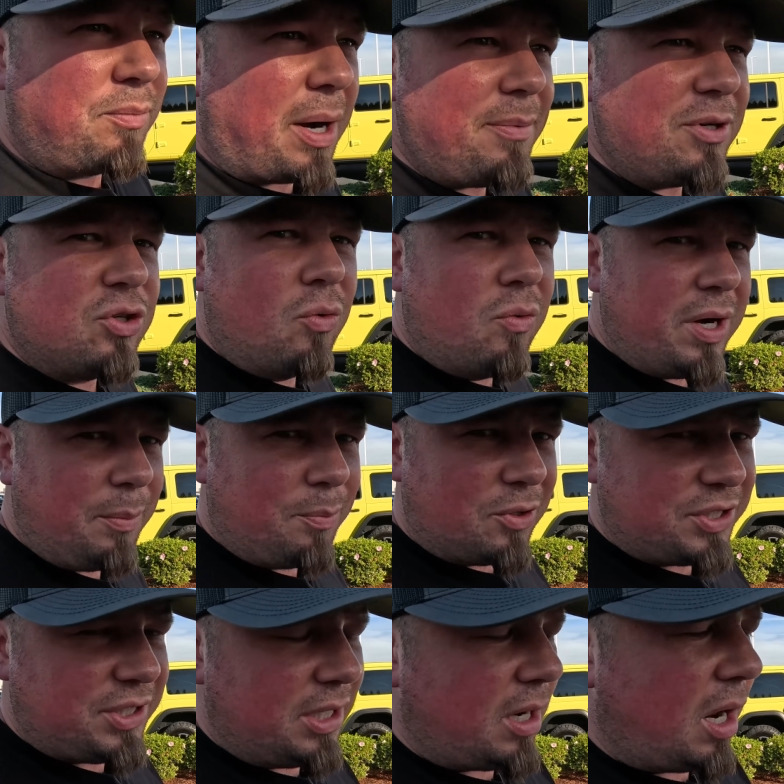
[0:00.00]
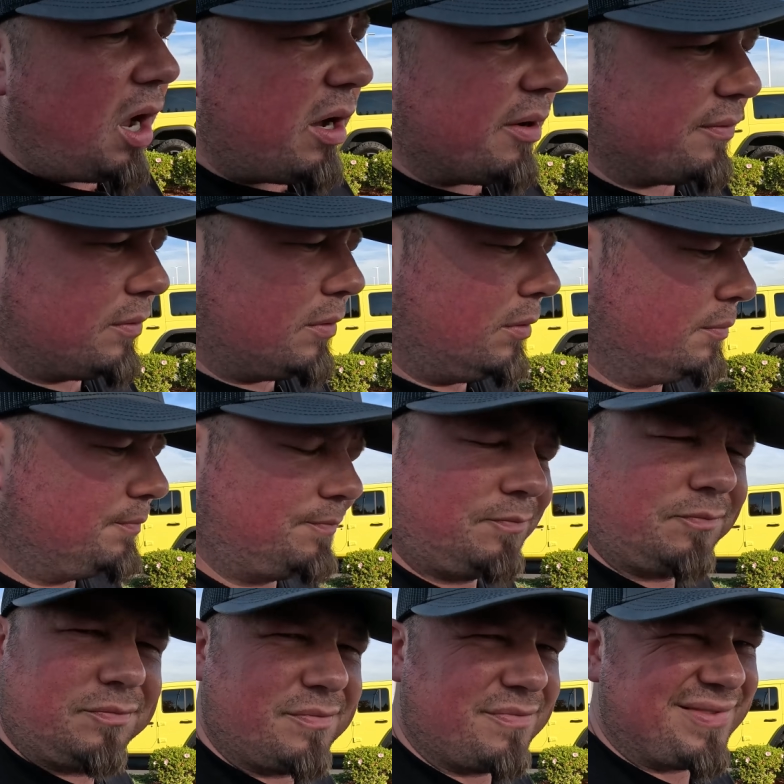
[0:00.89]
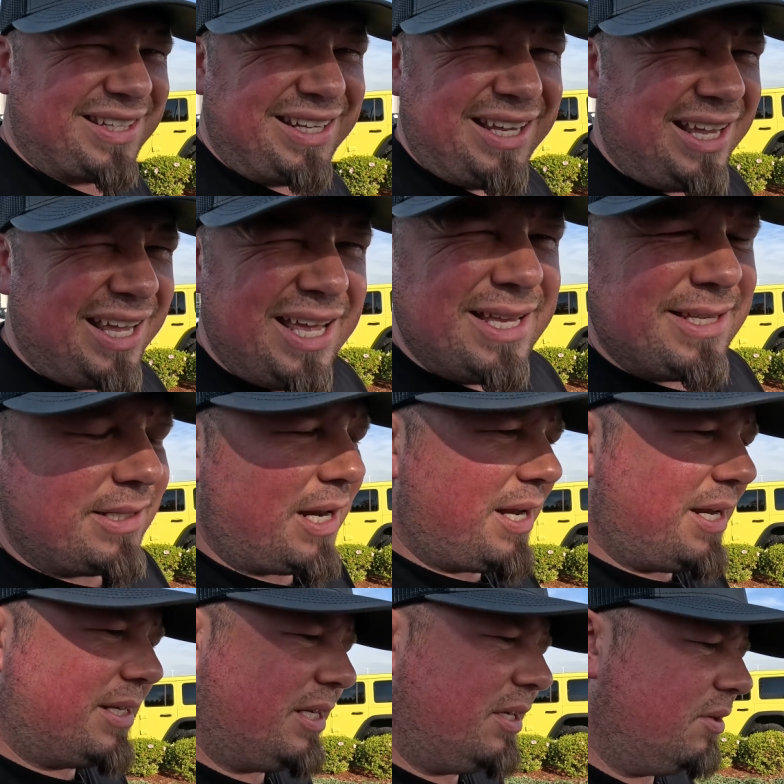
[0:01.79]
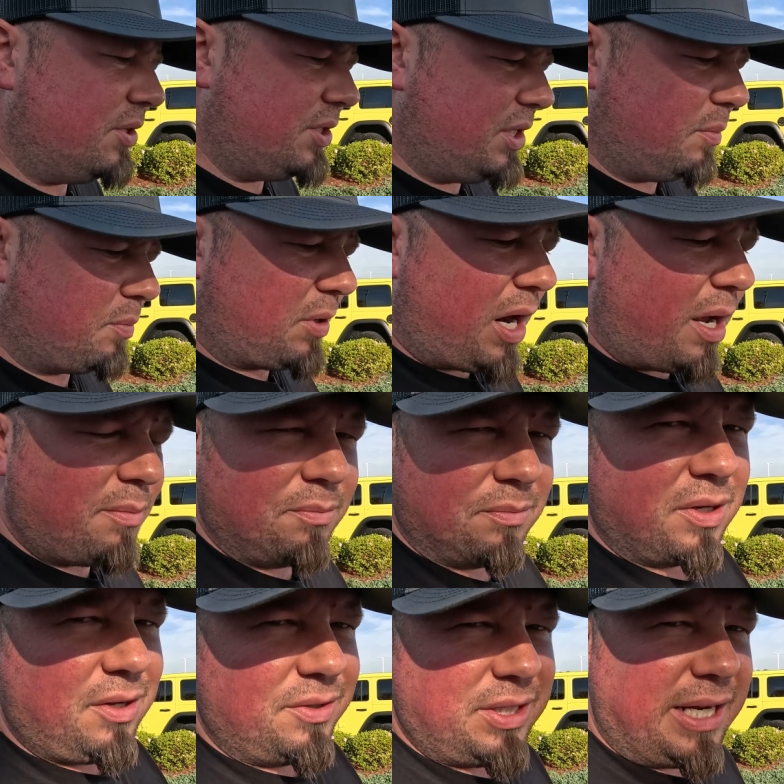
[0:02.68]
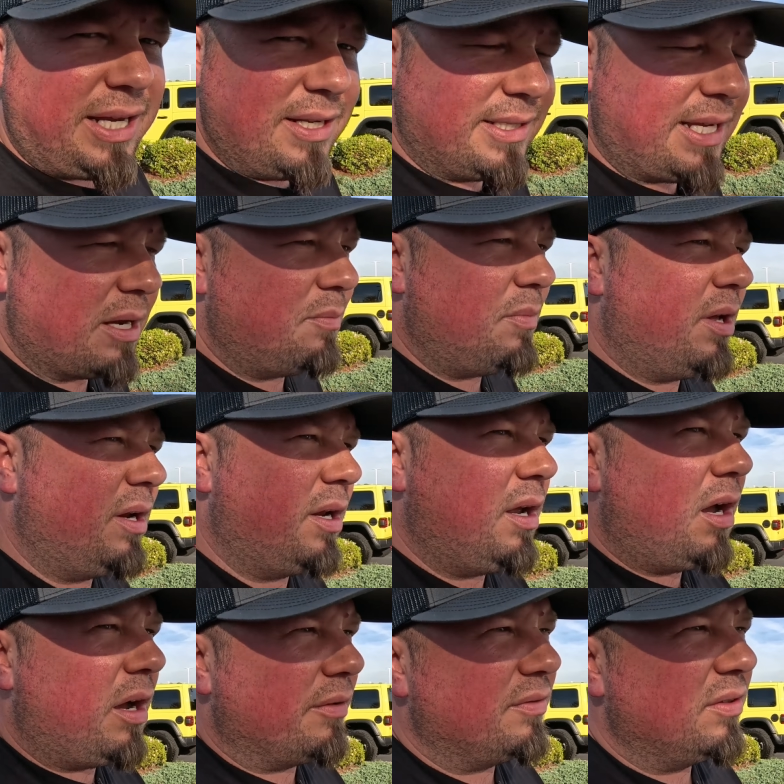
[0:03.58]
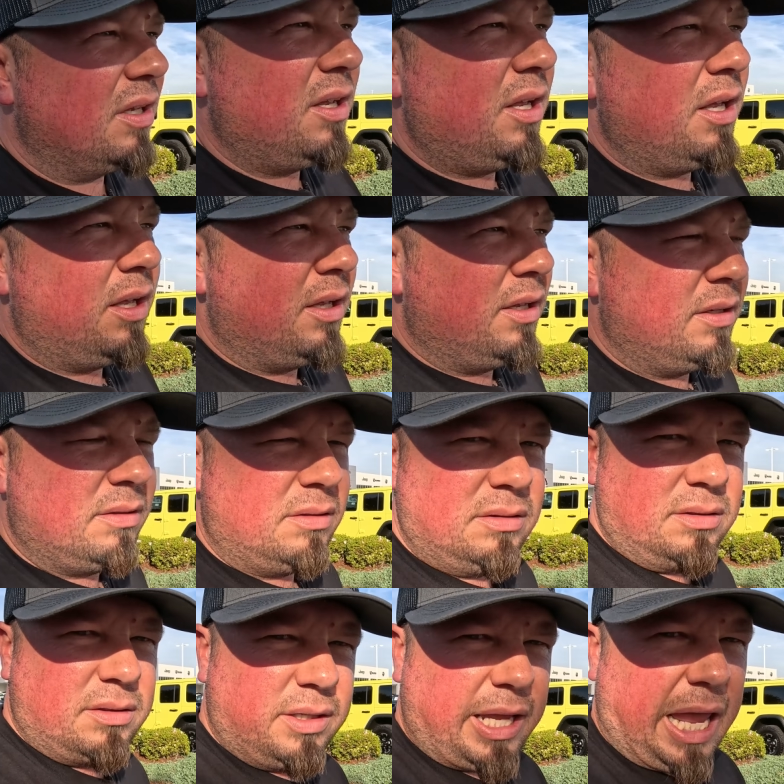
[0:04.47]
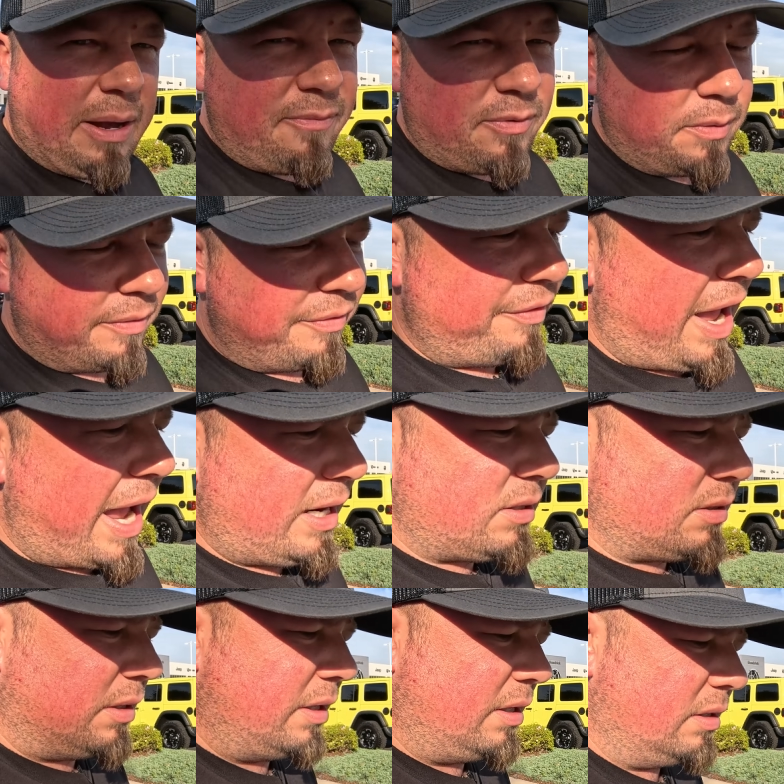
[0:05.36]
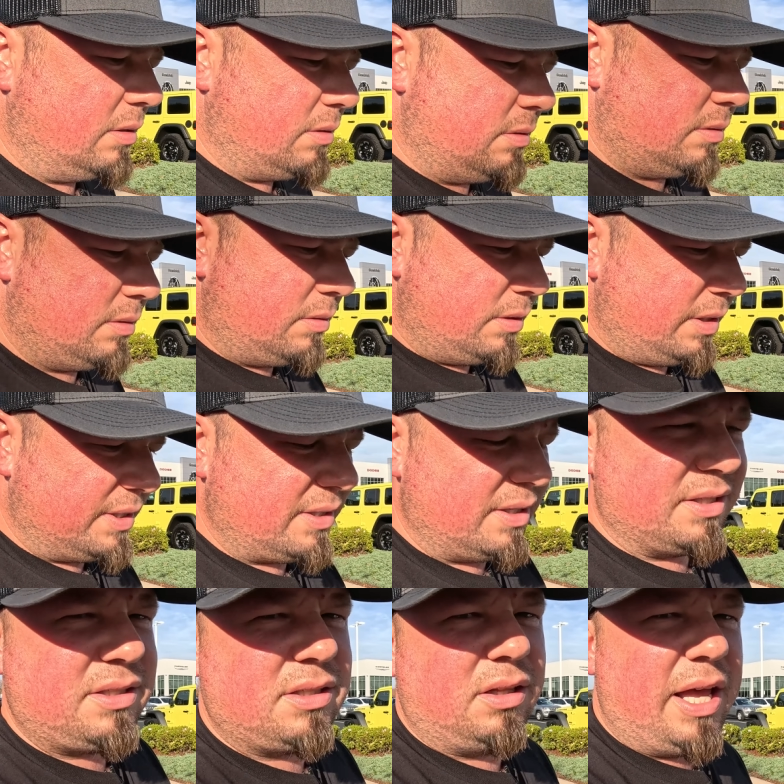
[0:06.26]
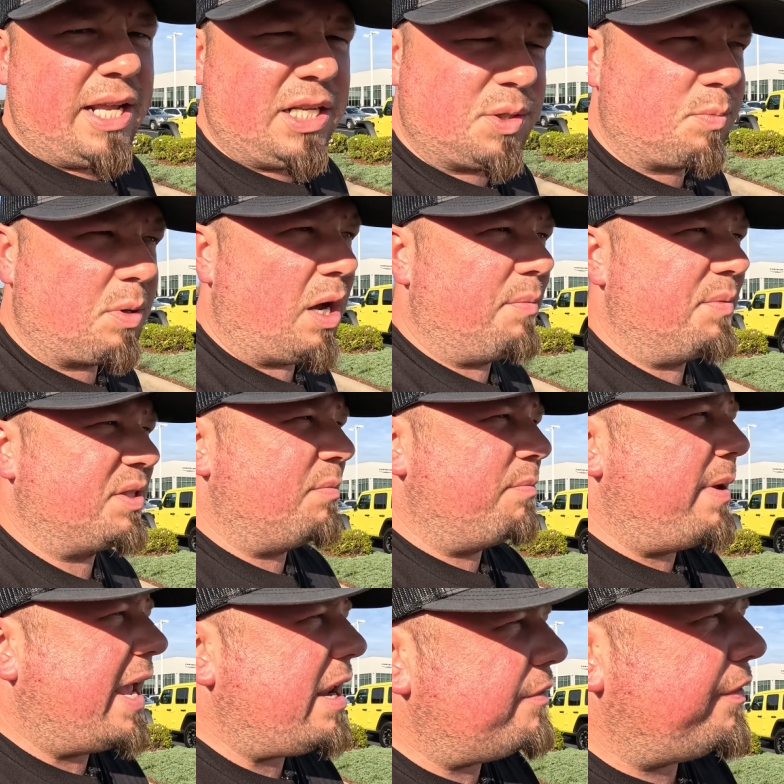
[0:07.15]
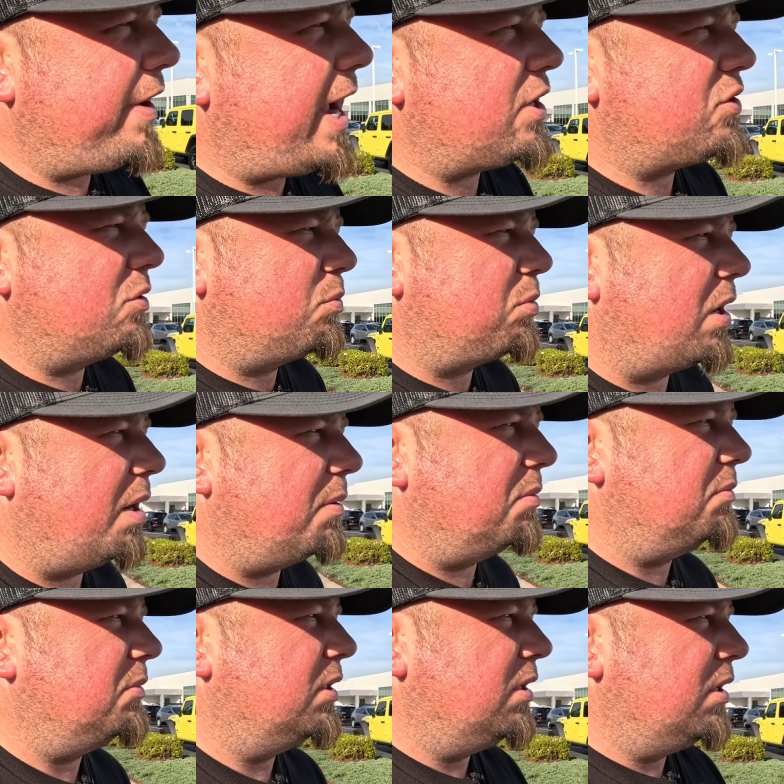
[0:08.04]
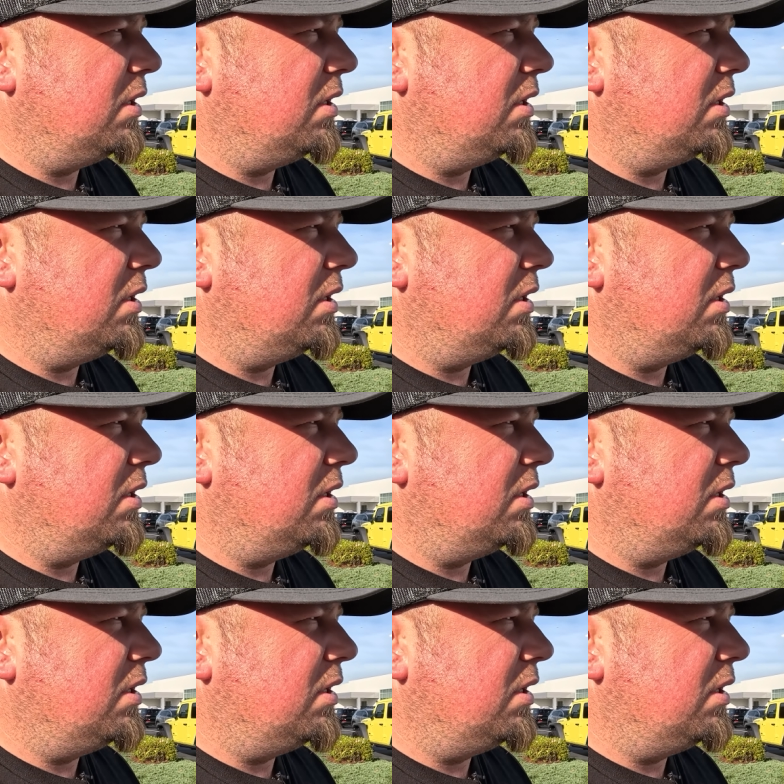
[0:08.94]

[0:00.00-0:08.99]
probably 20% off. It's not a dealership problem because they can take money off. Came from the factory. It's a Stellantis problem. It's a manufacturer problem.